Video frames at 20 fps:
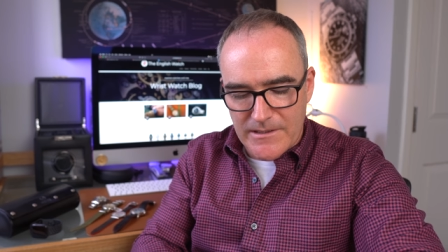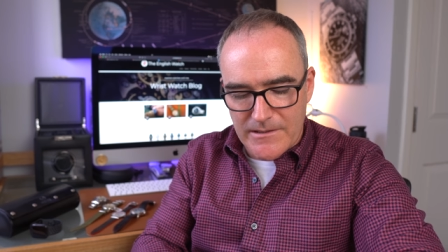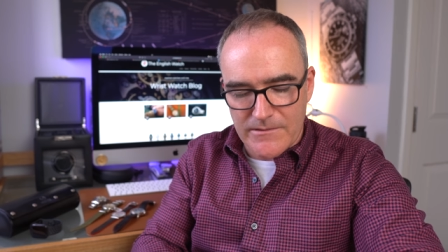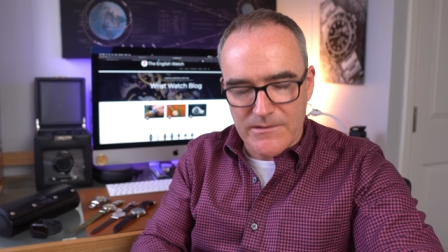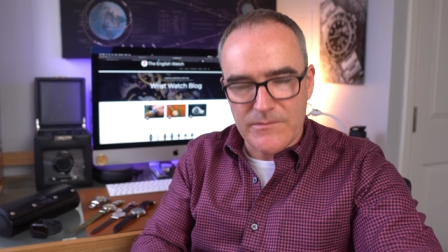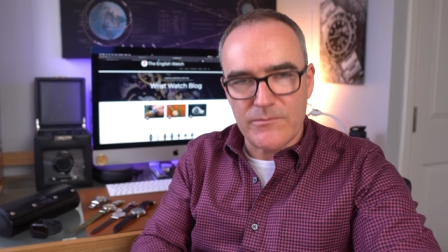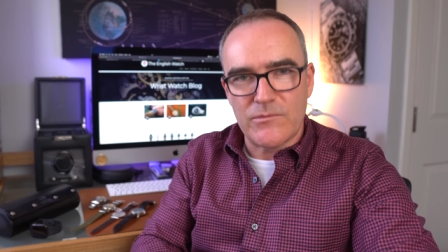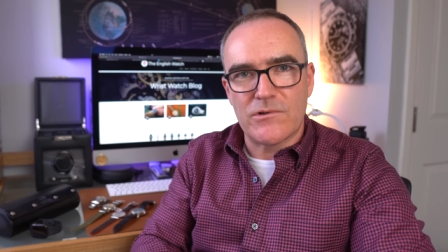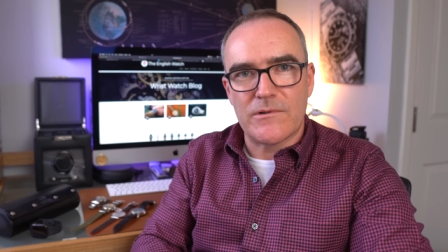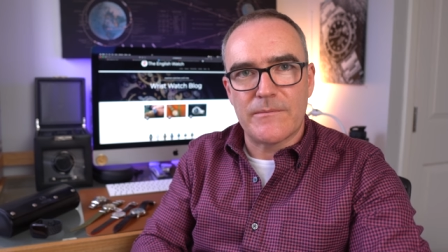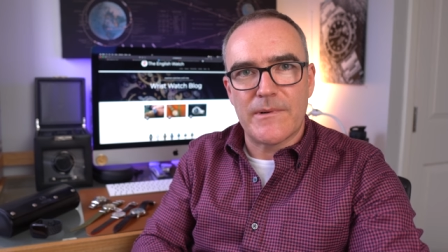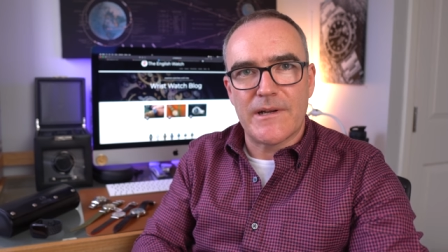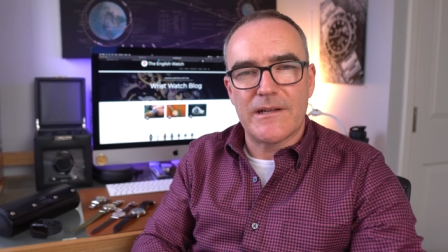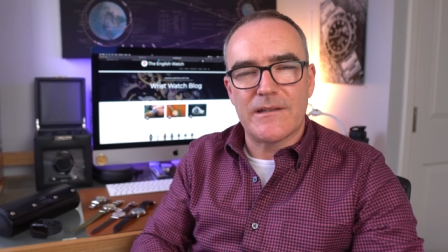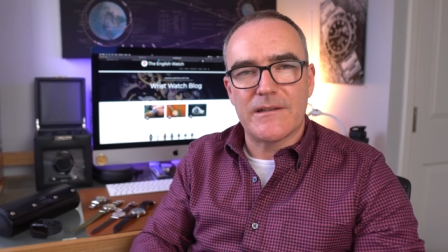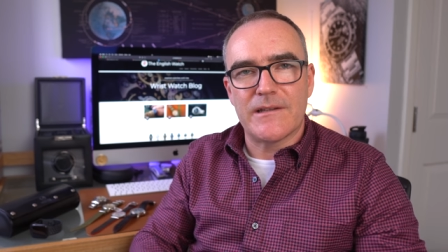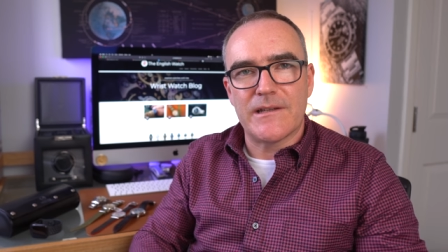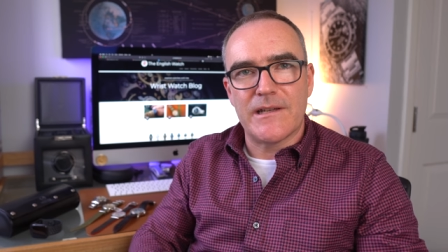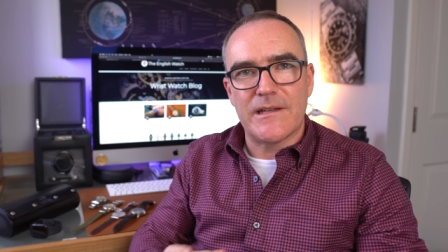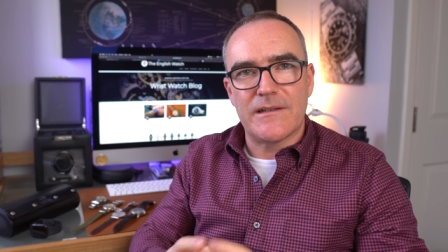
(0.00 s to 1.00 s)
I was more
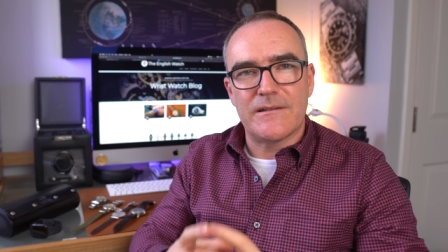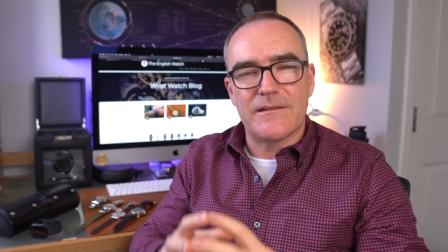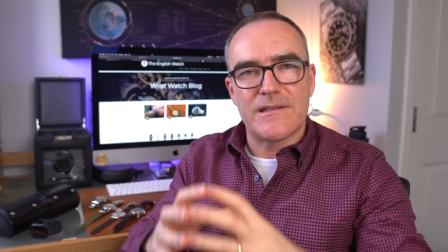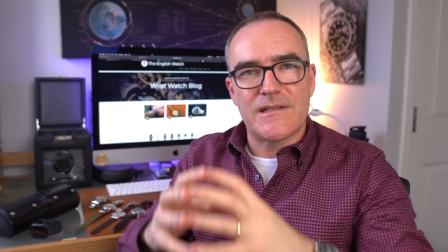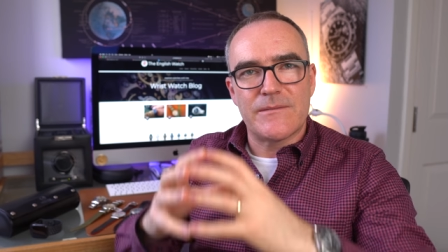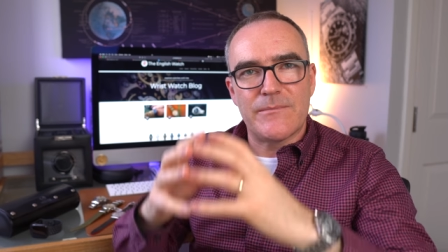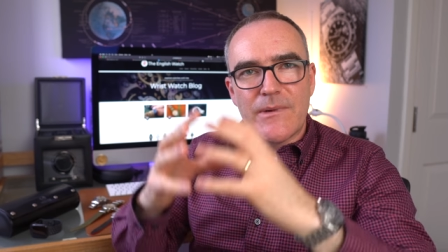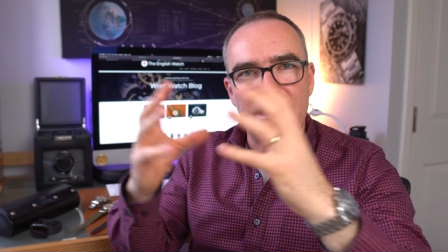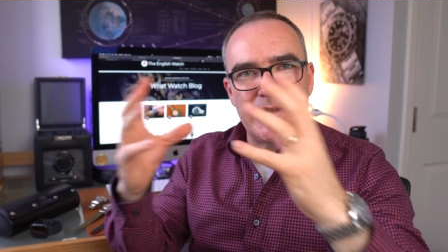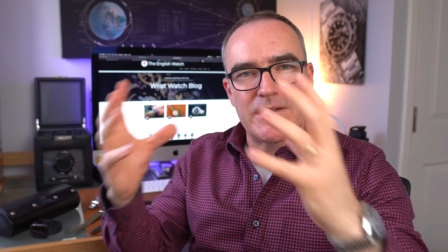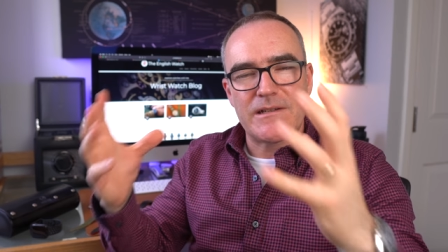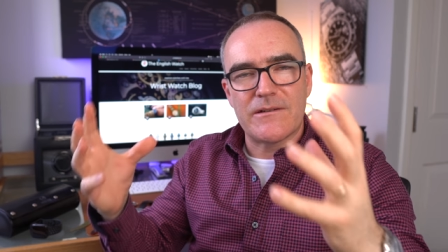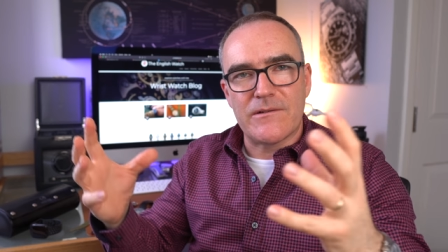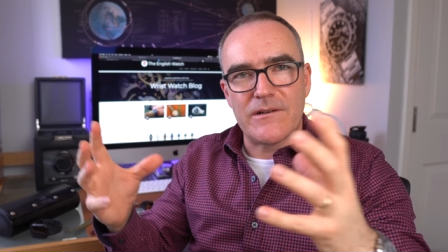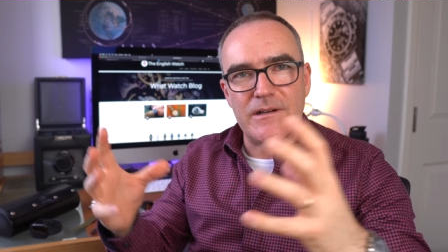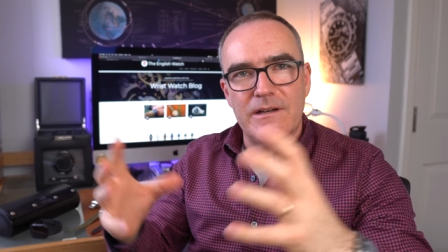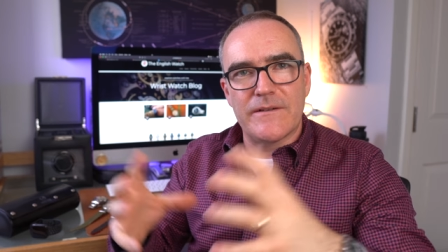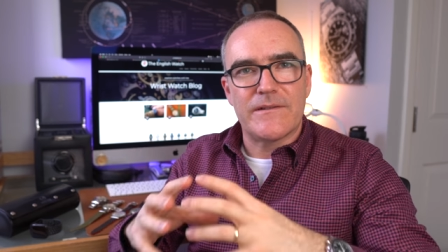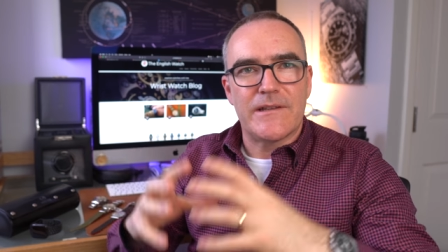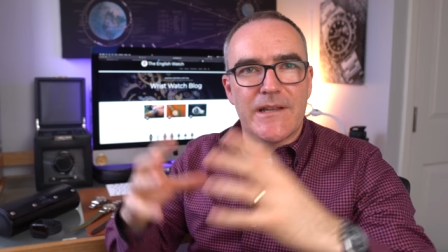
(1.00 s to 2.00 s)
about the the
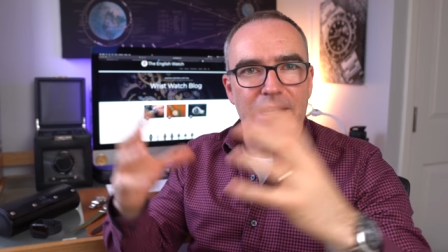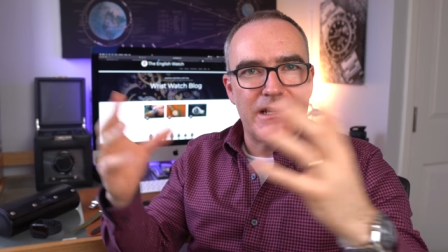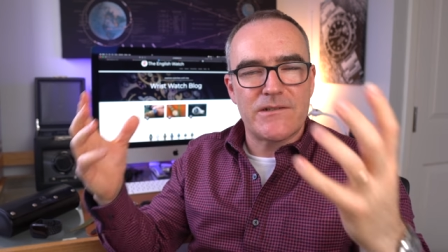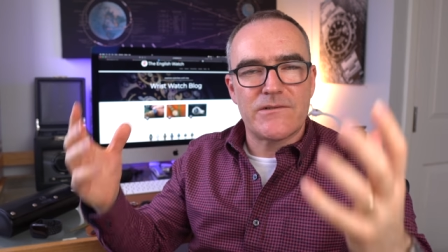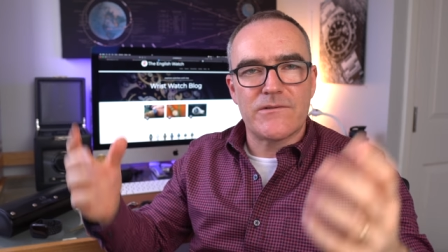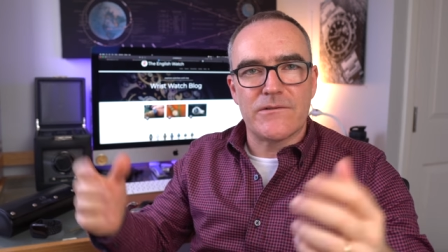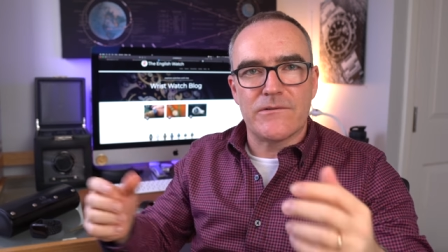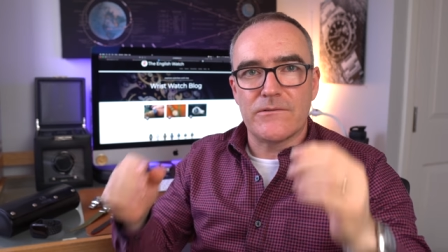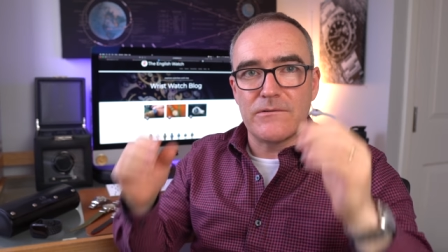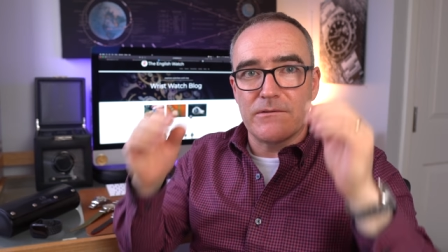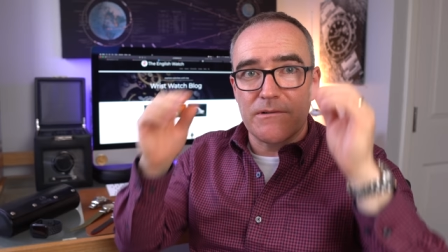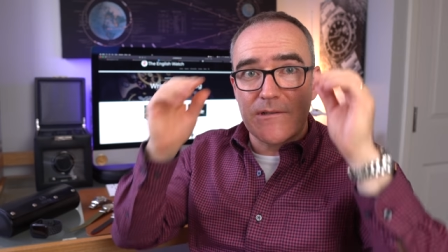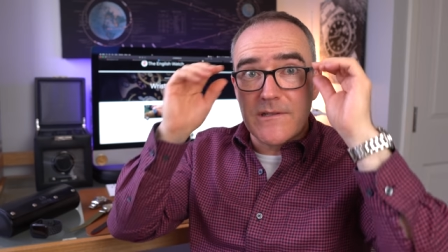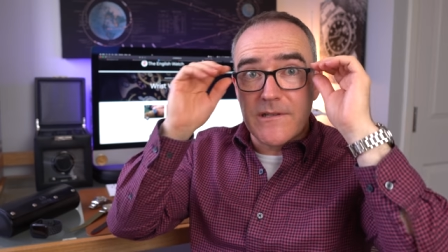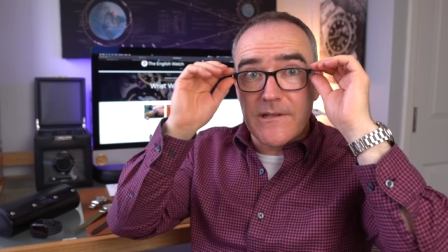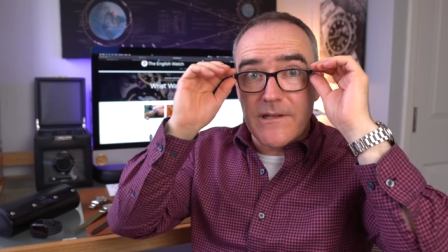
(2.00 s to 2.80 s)
spacecraft, the astronauts,